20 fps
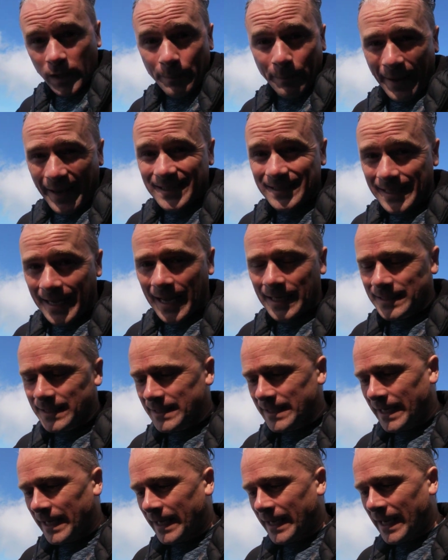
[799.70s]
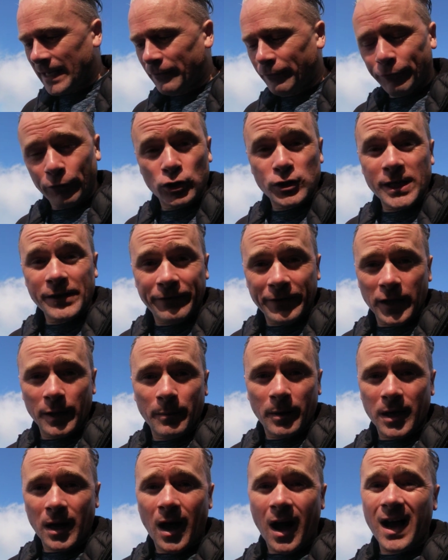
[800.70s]
of the best lenses you can get.
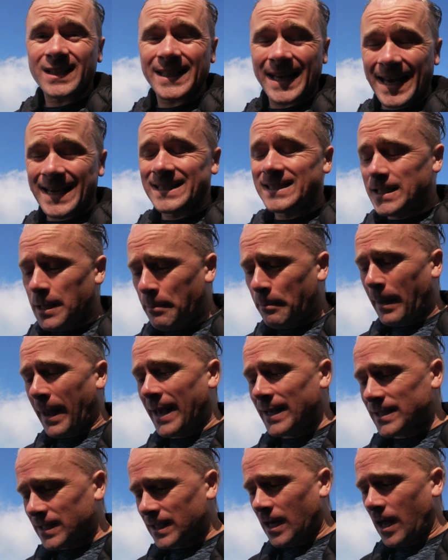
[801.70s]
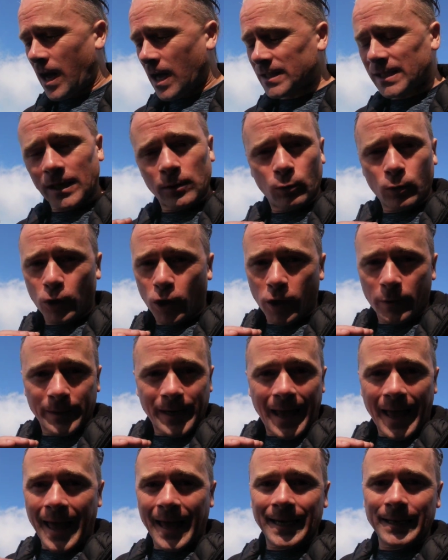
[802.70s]
Fujifilm glass is the best glass. I don't care
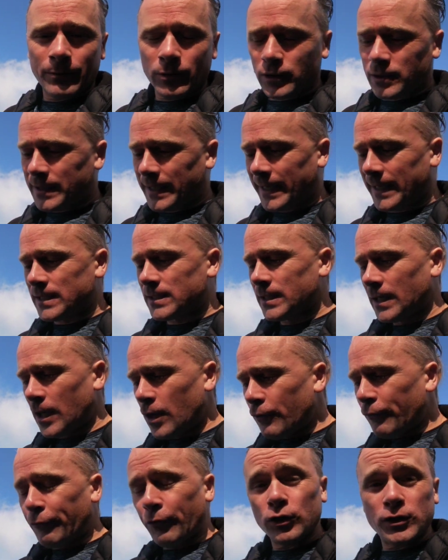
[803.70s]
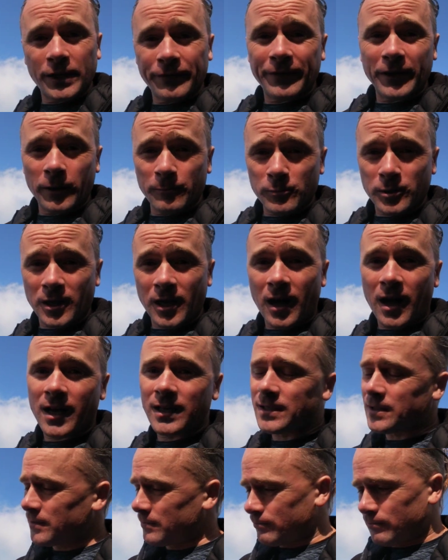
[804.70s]
what anyone says. Fujifilm's
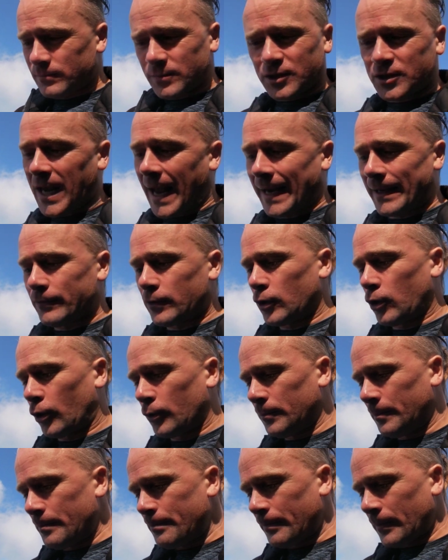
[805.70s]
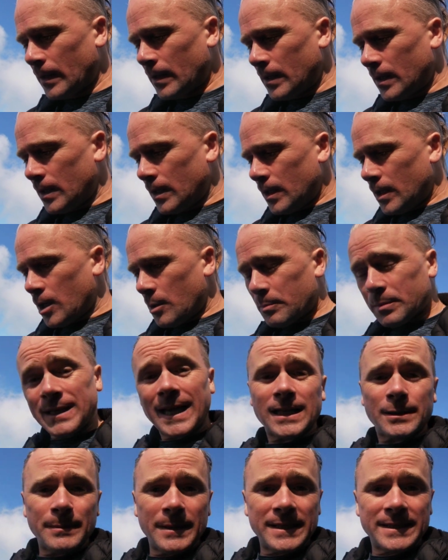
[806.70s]
glass, second to none. But
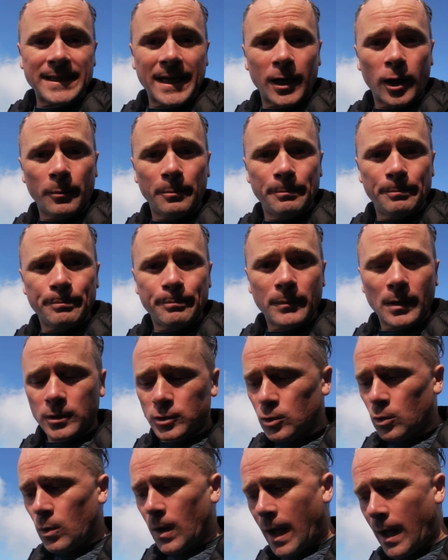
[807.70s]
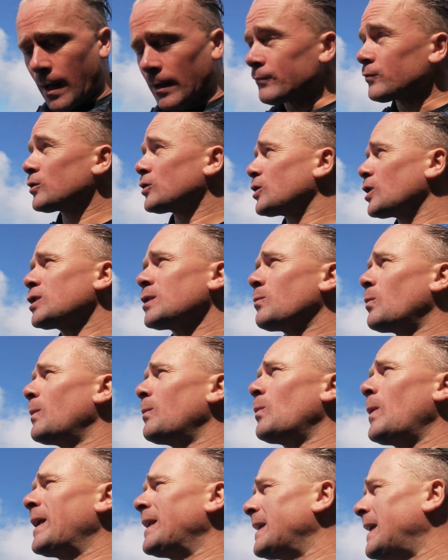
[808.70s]
that's me set up. So it's just a
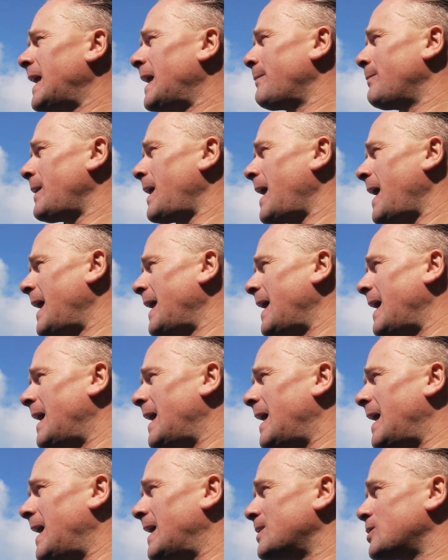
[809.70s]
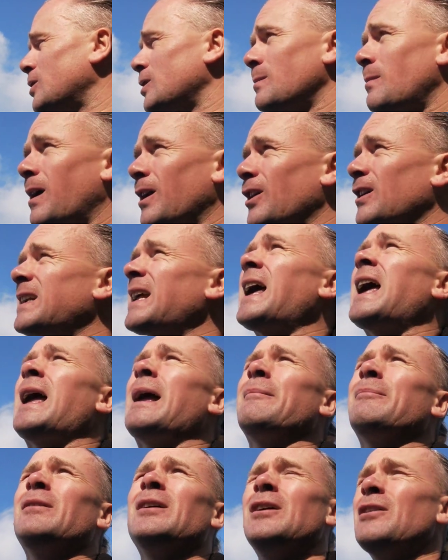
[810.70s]
waiting game now. It's just a matter of
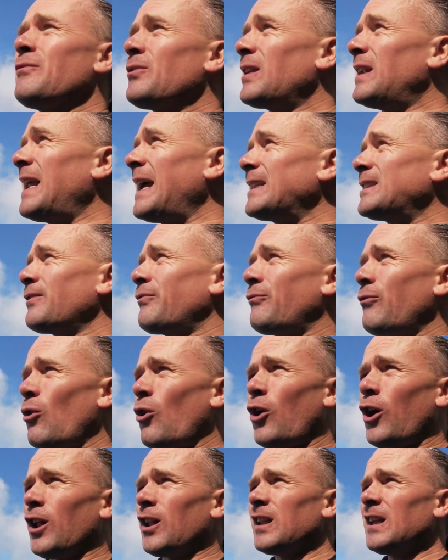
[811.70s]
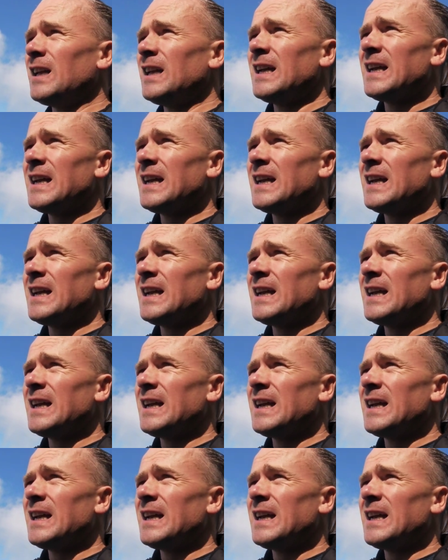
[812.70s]
time for the light to fall,